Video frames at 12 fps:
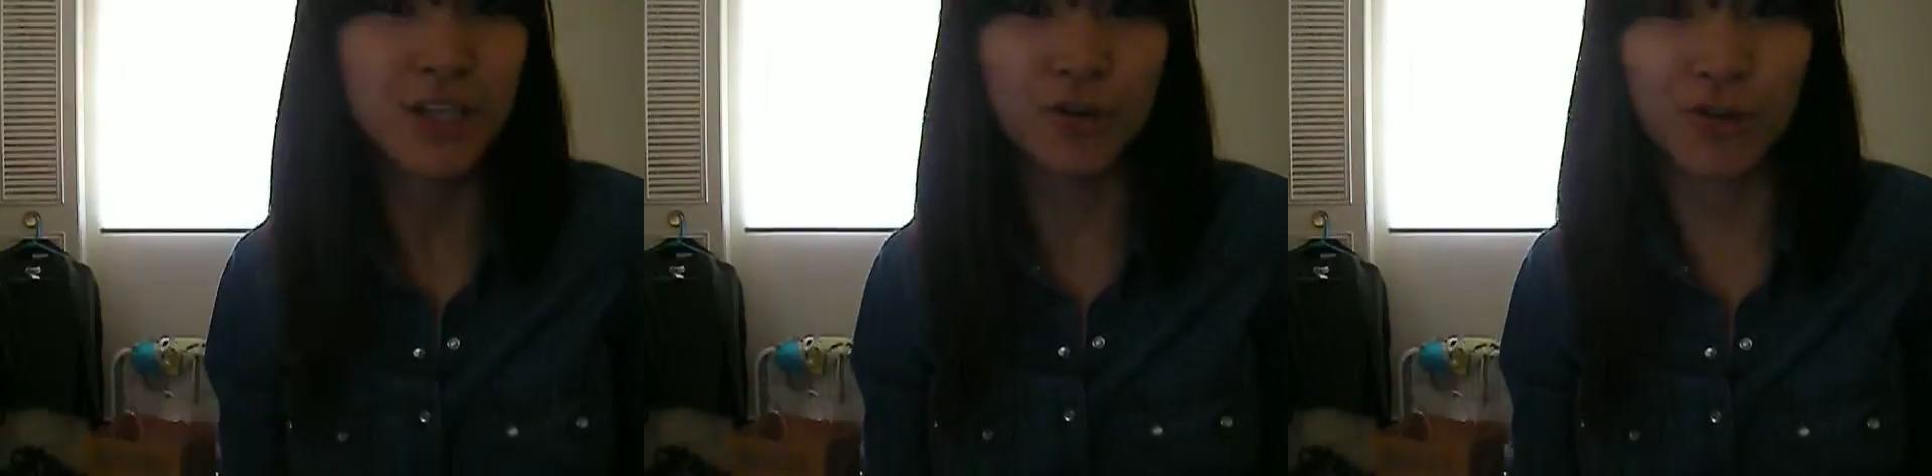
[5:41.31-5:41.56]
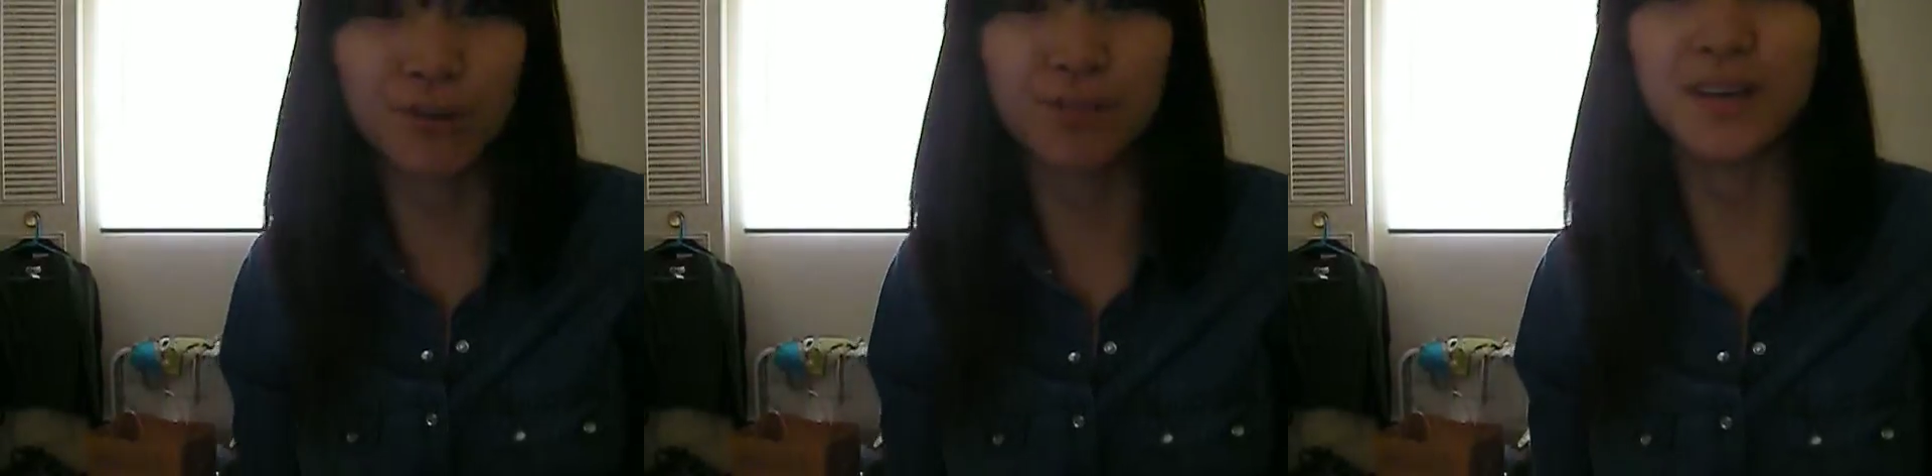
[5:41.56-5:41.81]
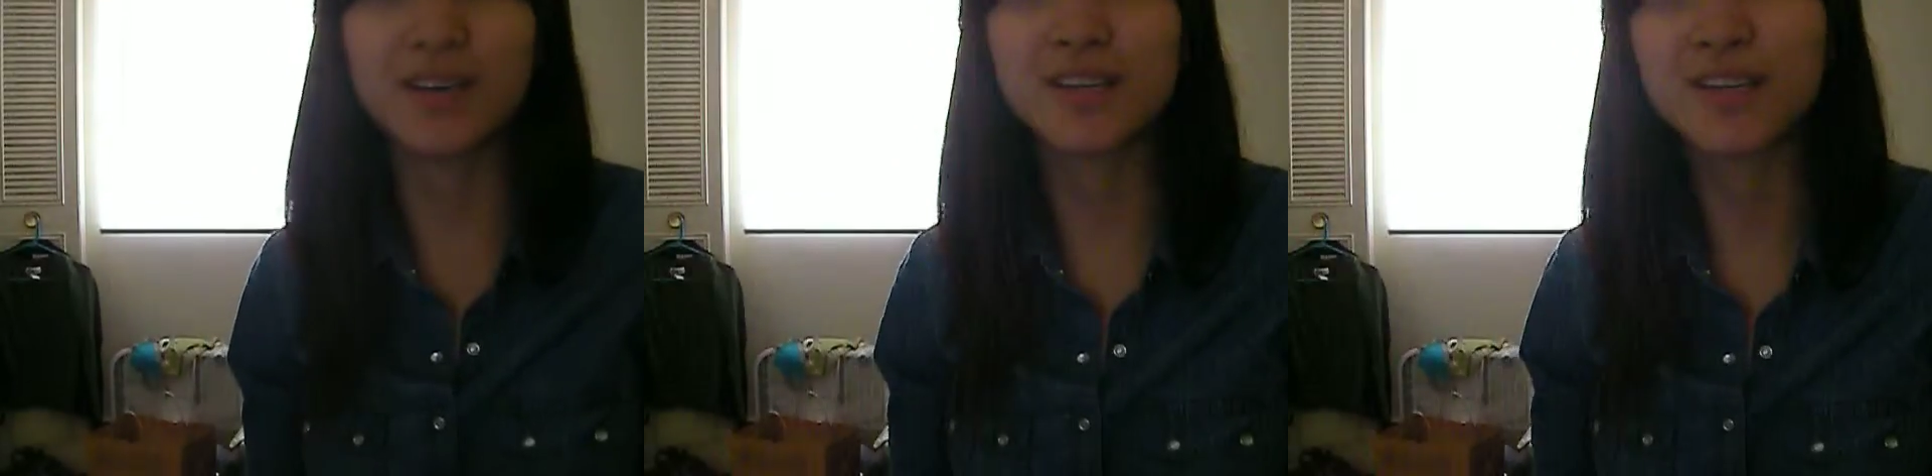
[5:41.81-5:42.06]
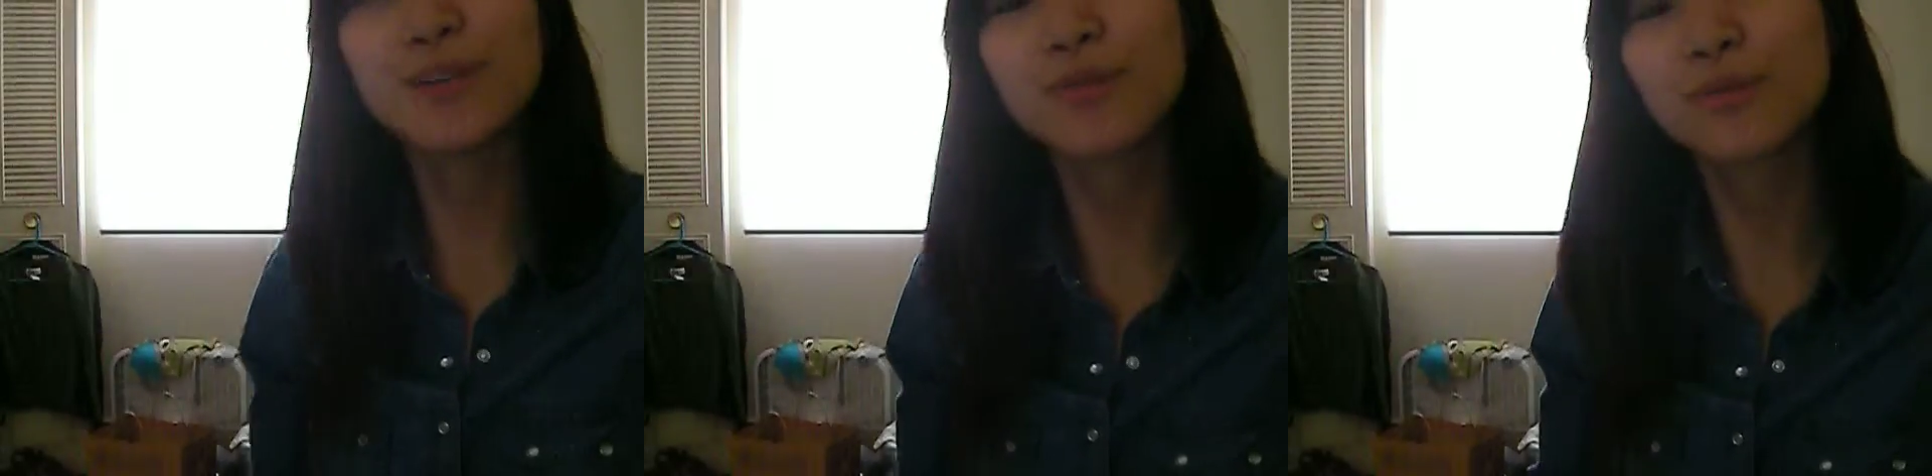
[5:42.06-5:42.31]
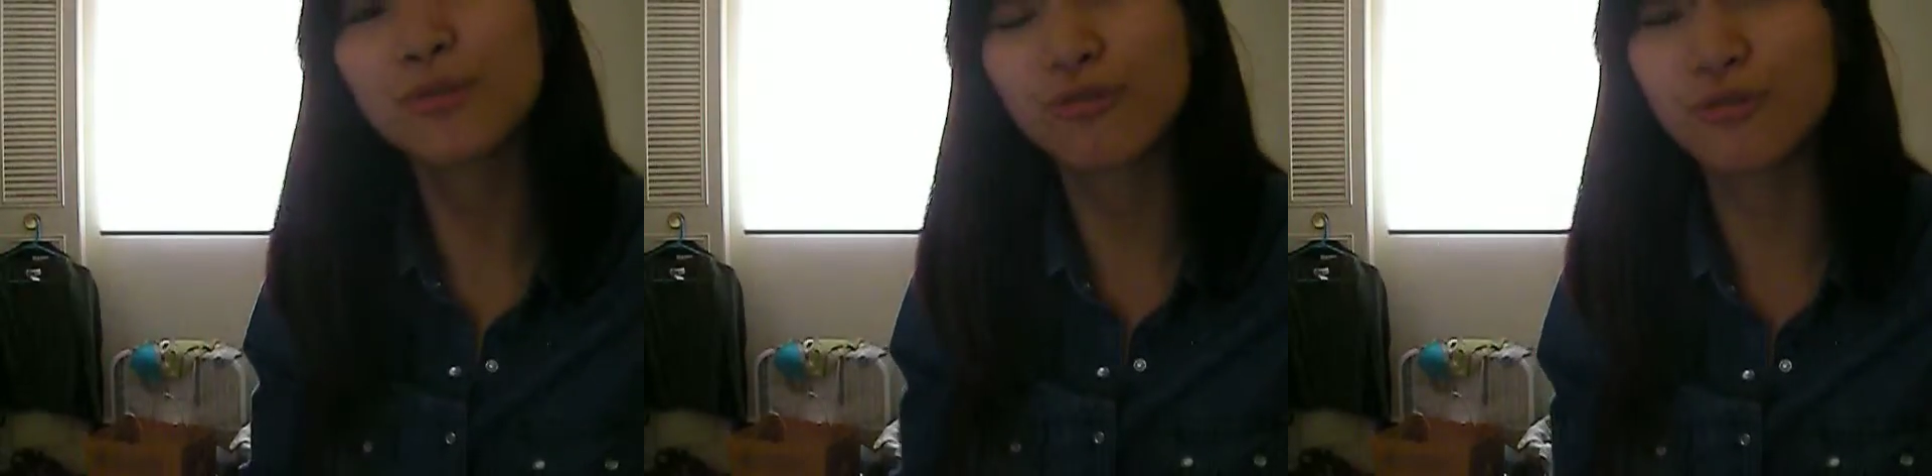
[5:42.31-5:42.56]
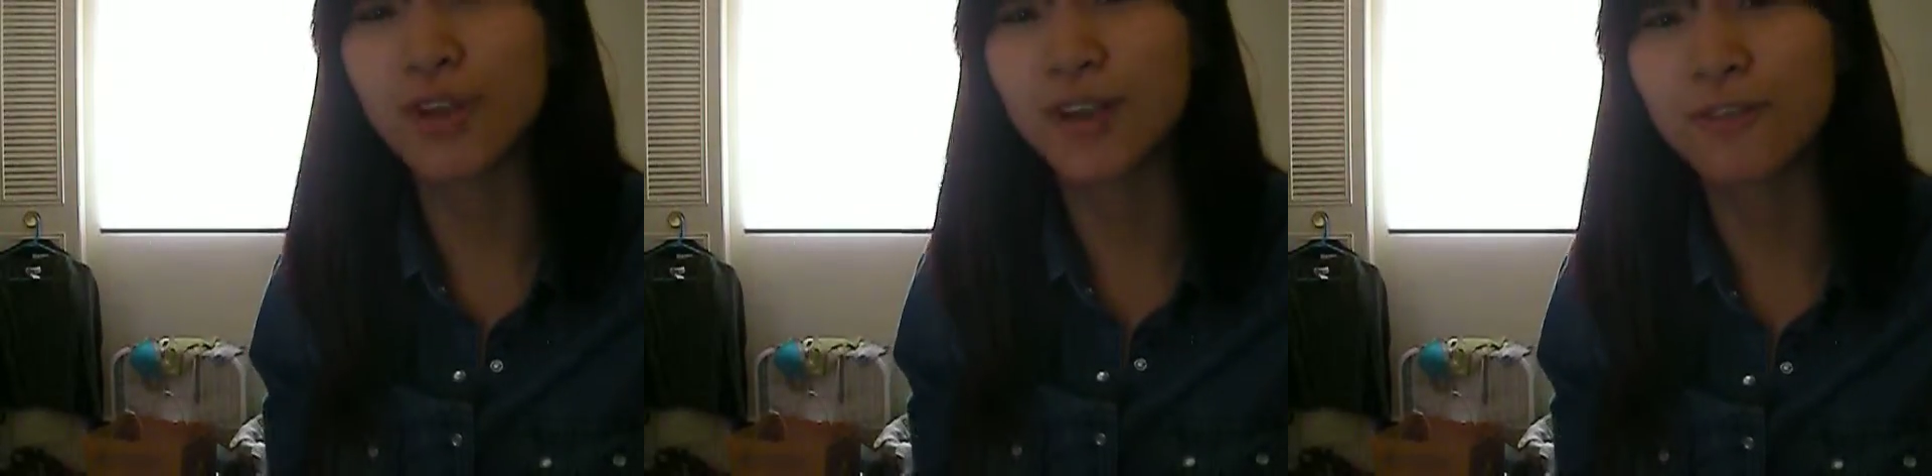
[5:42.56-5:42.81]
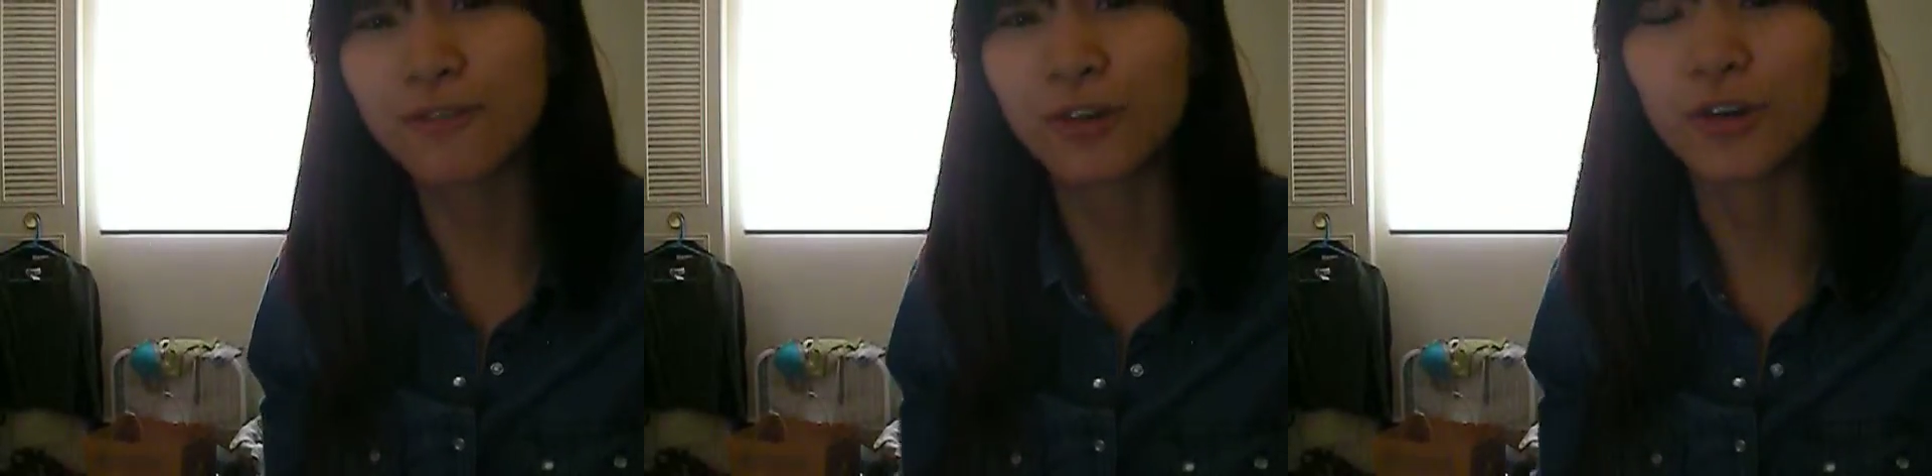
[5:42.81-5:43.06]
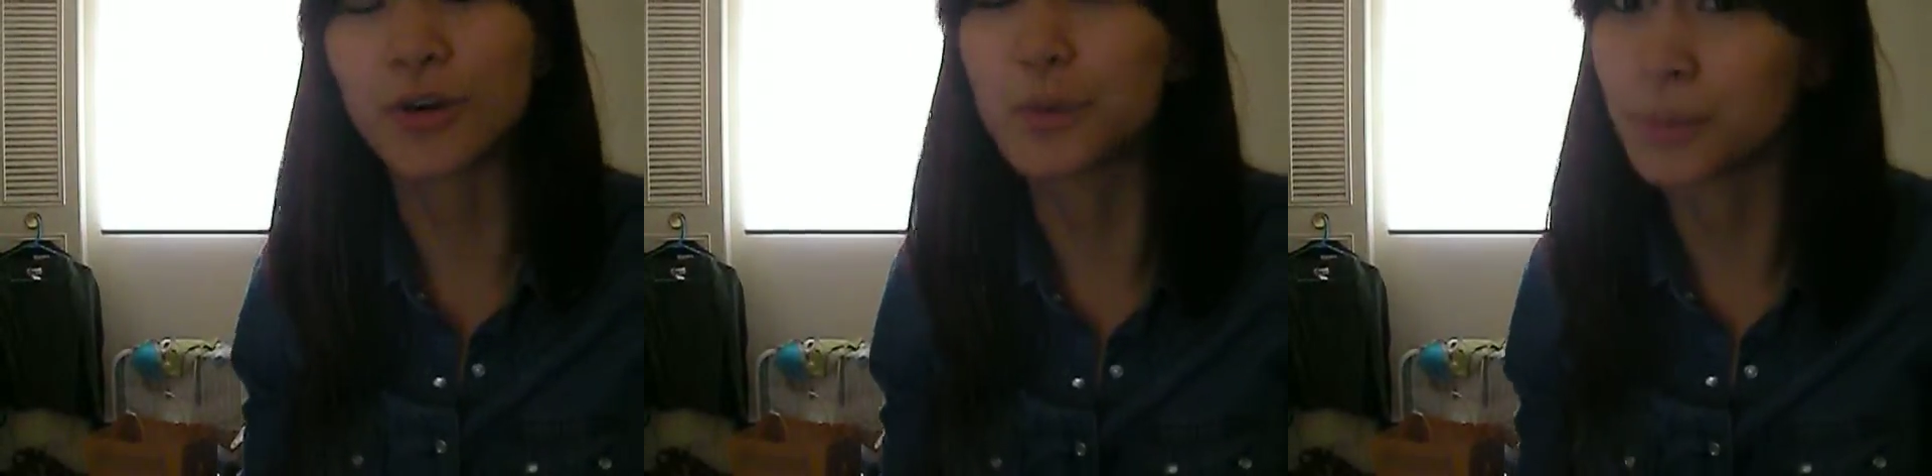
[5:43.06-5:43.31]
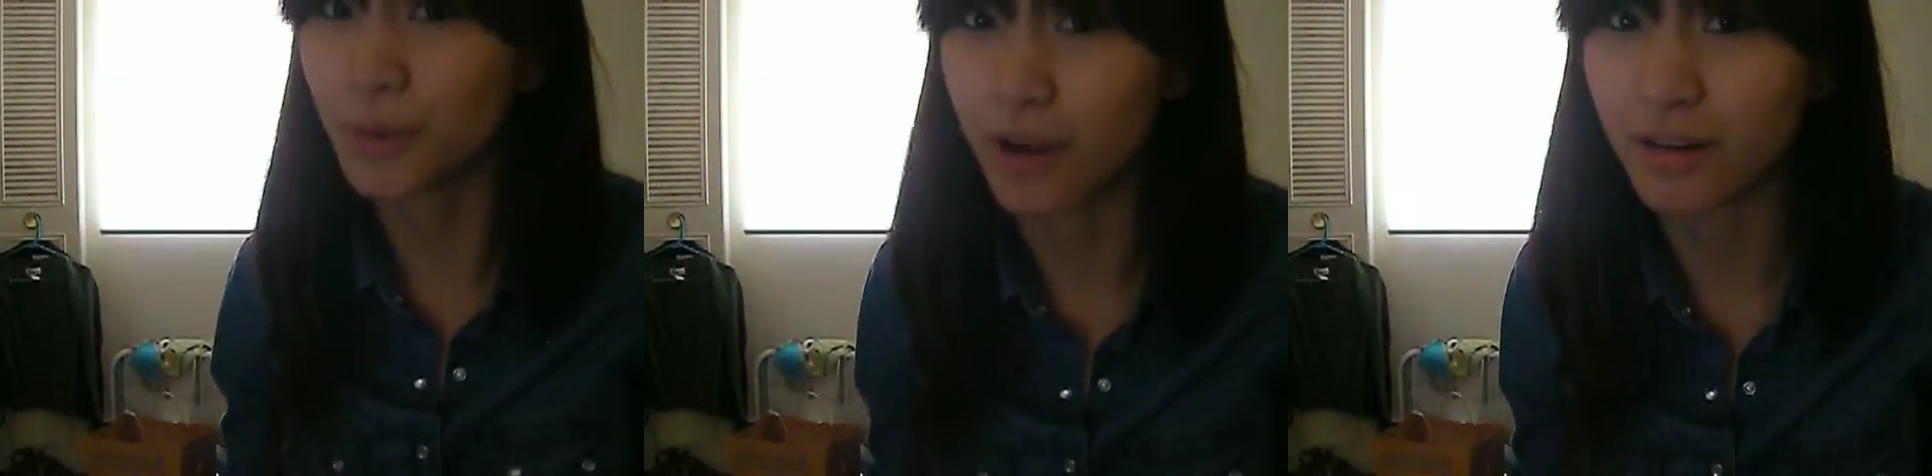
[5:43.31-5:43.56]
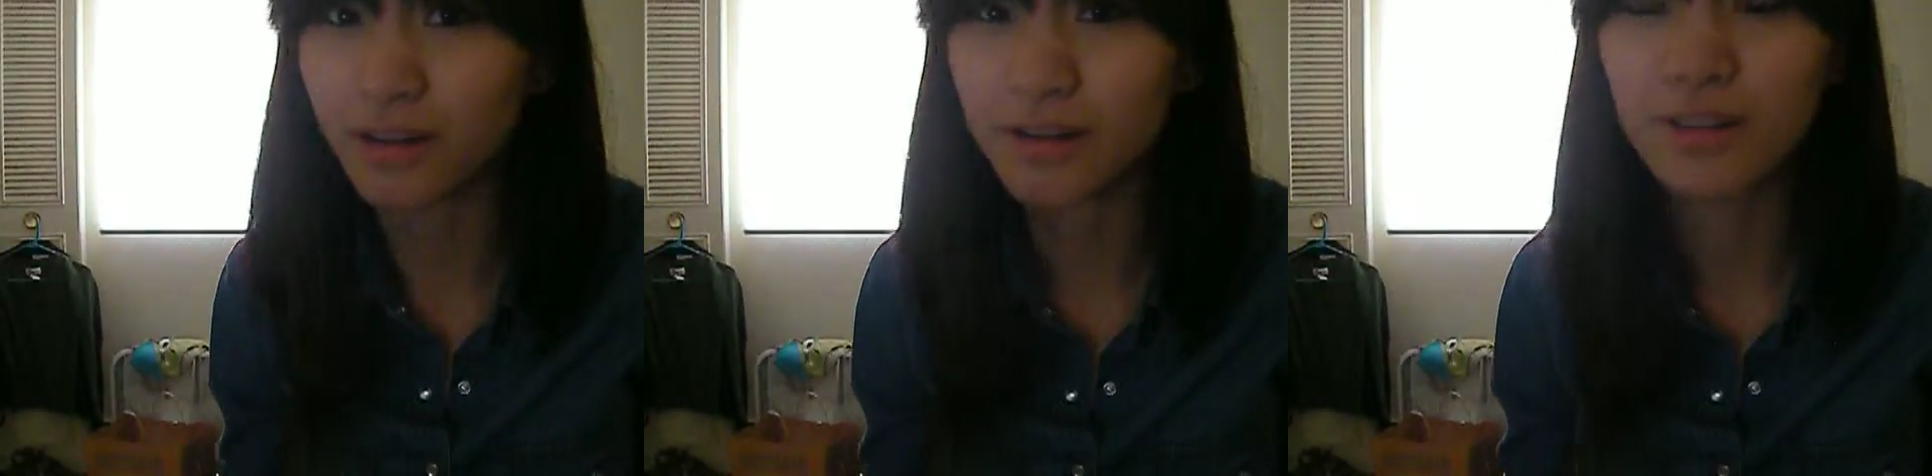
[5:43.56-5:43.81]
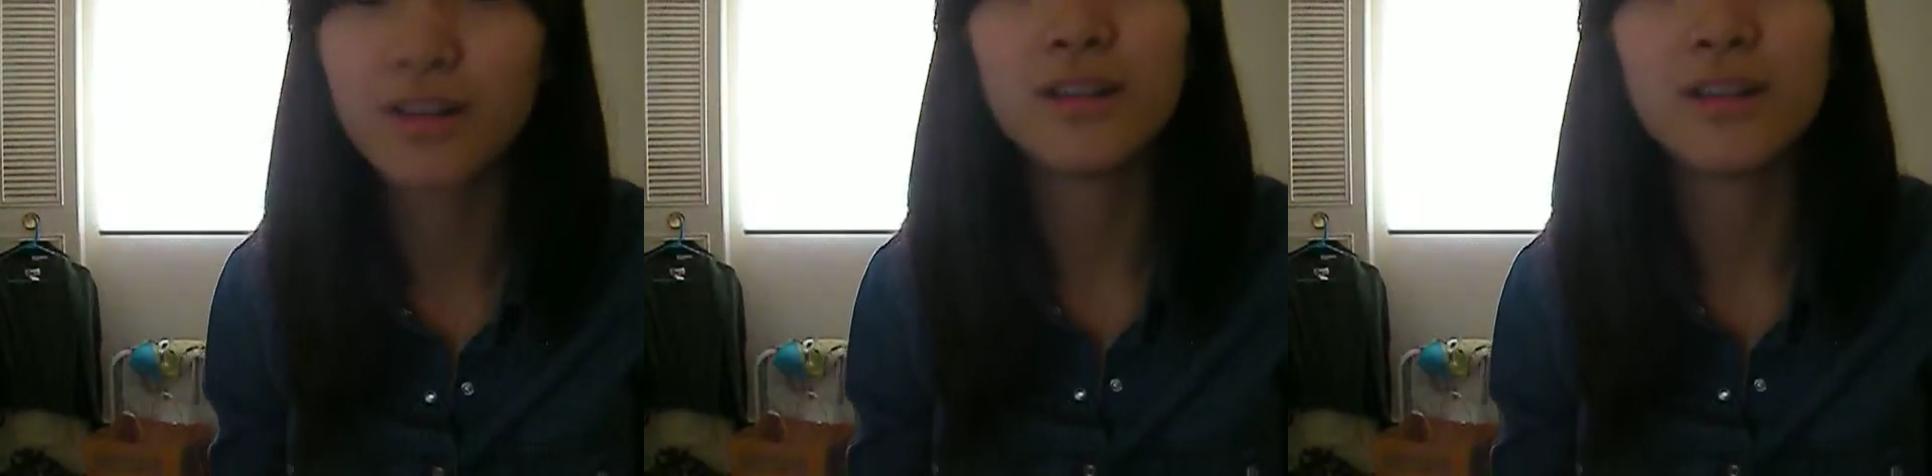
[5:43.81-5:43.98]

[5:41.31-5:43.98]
So it would be 2, 3, 4, 1.